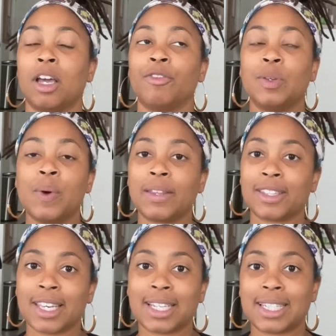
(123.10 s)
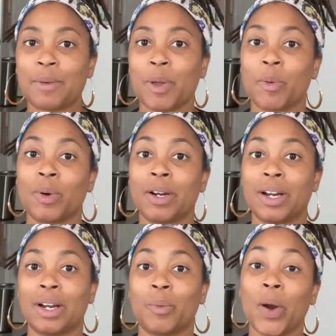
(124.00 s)
a few other things that we
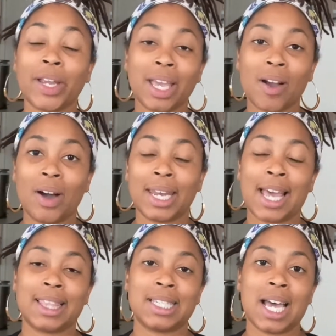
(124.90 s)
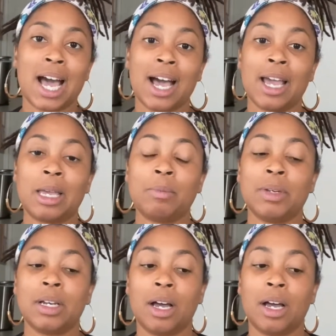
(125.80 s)
were working on at the time.